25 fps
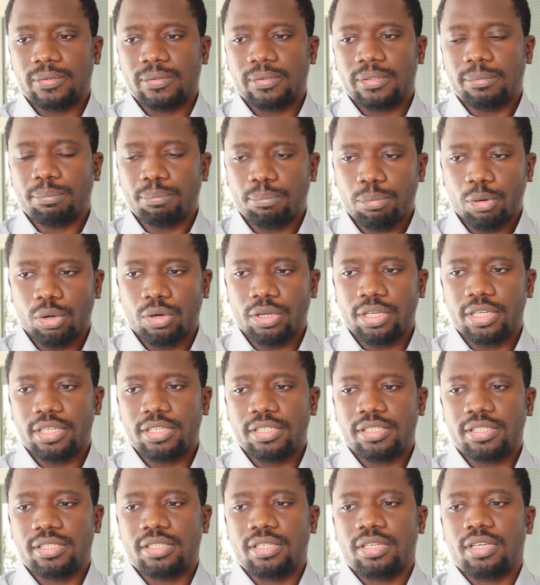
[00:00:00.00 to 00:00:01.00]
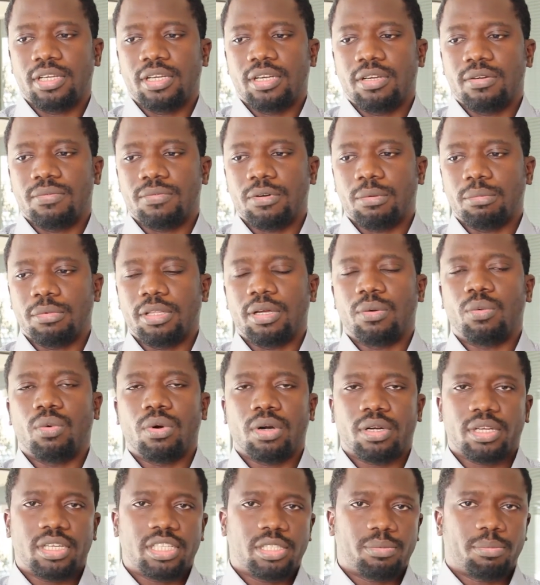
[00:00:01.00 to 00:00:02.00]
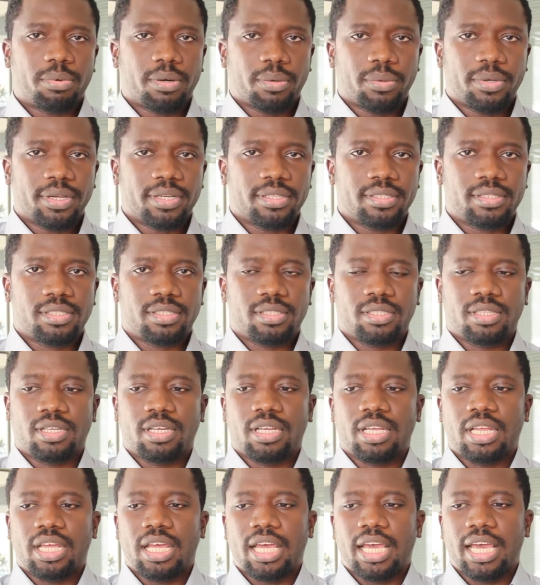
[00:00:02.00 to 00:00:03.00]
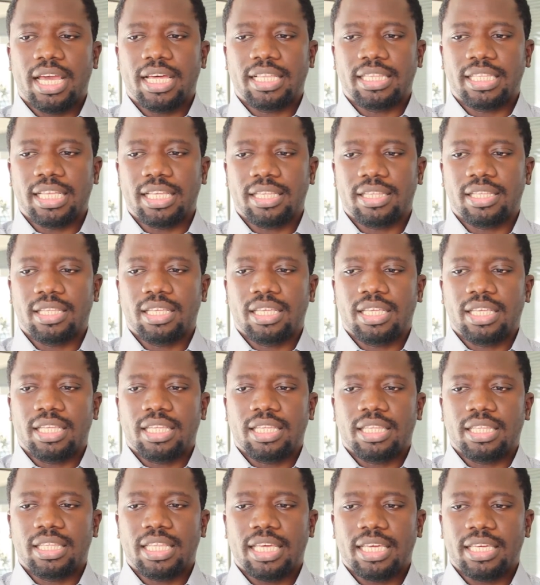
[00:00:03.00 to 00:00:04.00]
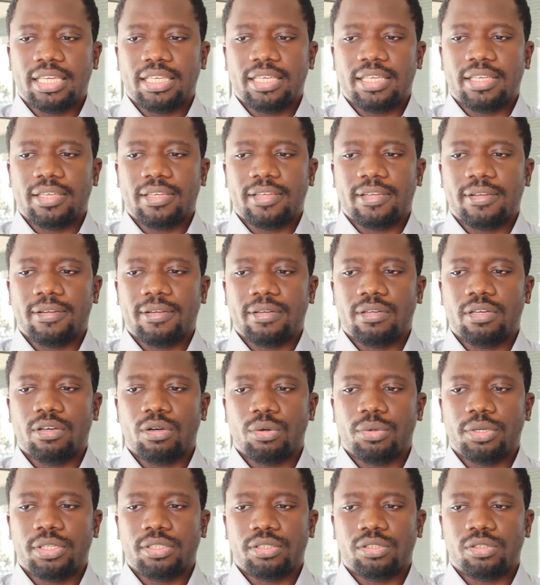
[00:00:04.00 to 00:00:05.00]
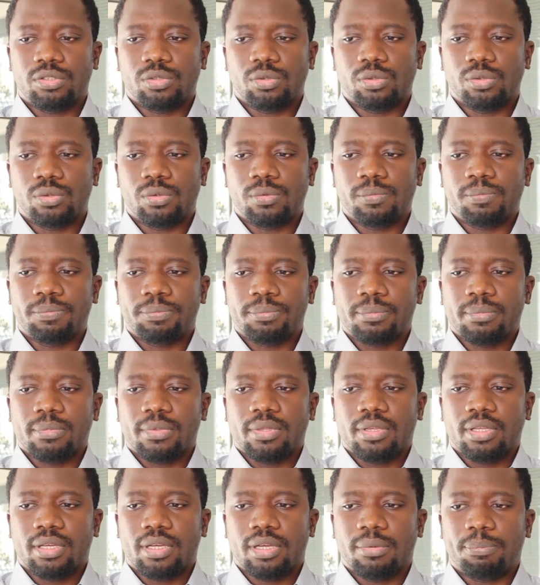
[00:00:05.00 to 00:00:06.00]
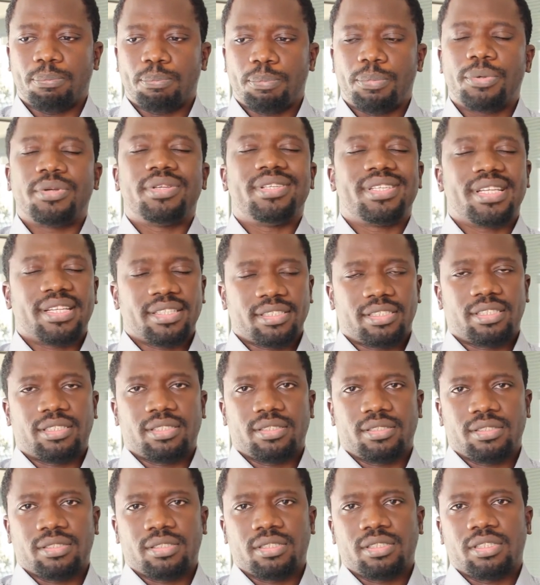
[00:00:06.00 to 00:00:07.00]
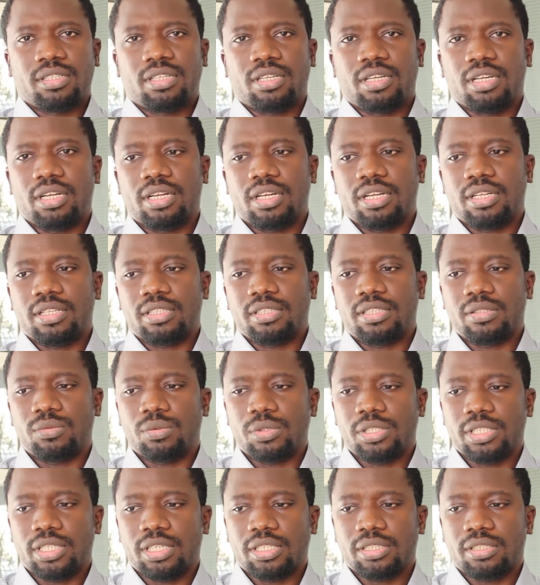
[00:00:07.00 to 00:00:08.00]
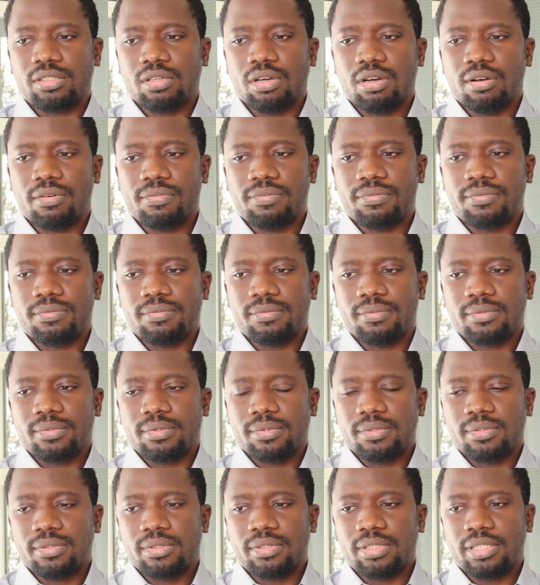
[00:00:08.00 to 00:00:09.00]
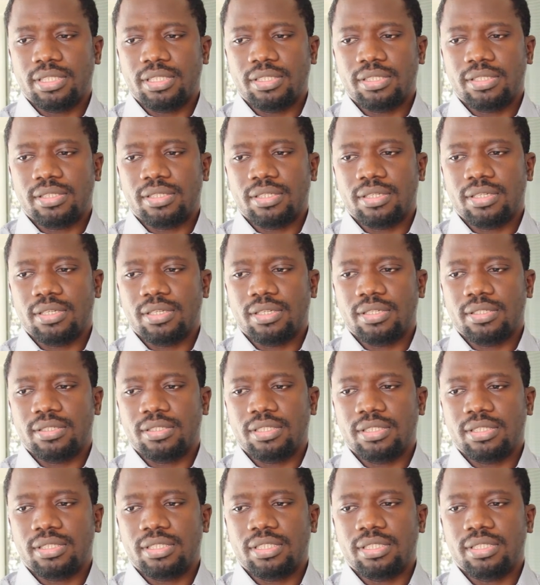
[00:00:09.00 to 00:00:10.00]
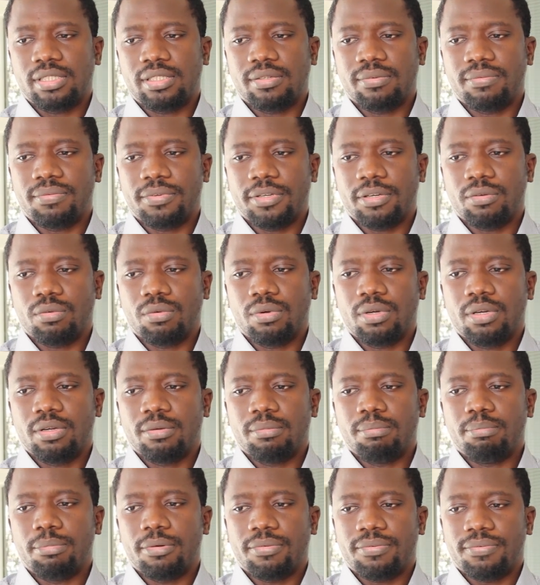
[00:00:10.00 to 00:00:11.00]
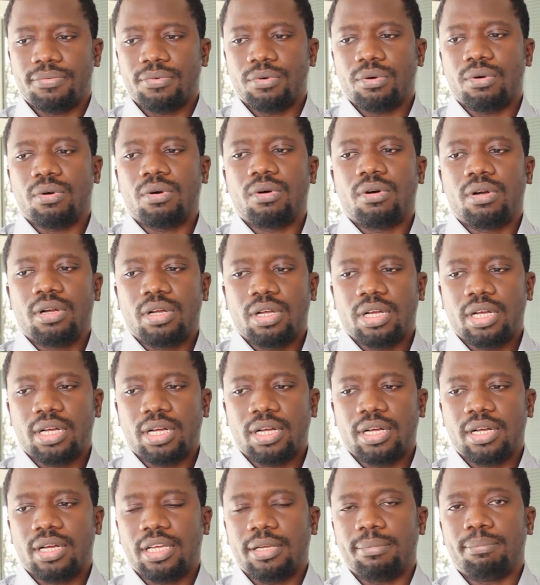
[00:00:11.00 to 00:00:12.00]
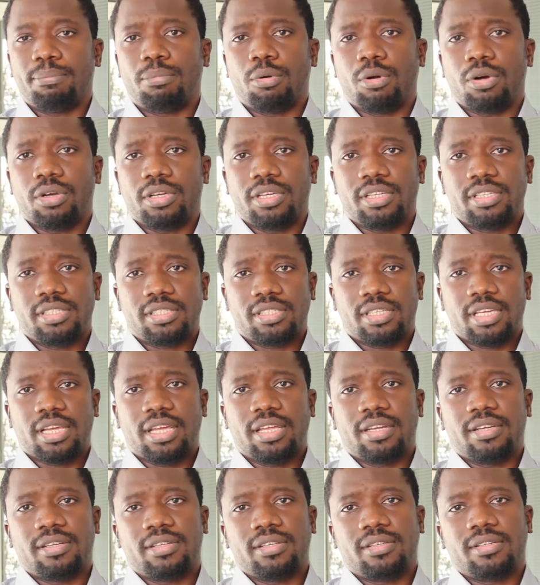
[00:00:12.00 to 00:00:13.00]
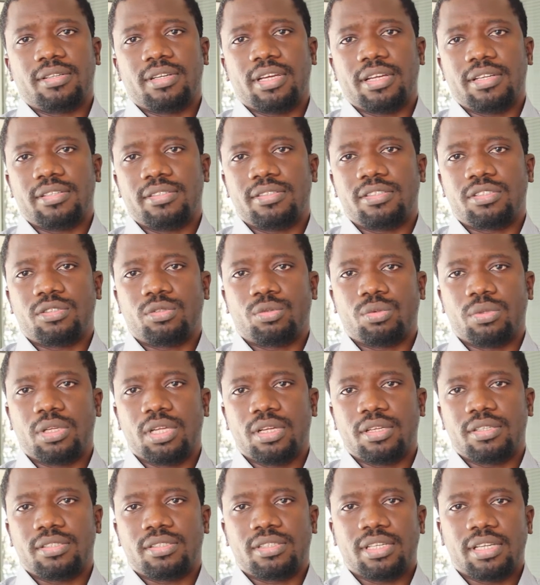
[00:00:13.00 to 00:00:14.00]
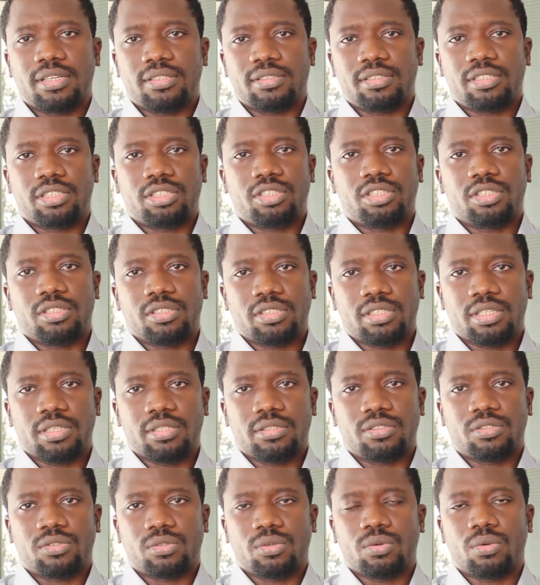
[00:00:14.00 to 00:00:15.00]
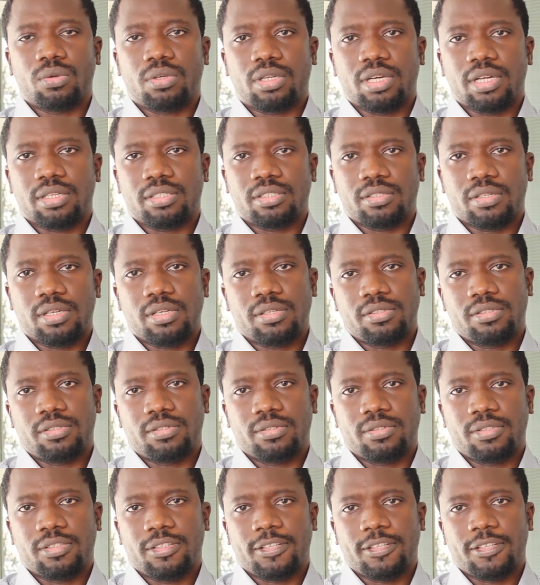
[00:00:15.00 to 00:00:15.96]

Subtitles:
employees from their work experience, and then they going to present the results of this interview before employees and students and teachers and school counselors.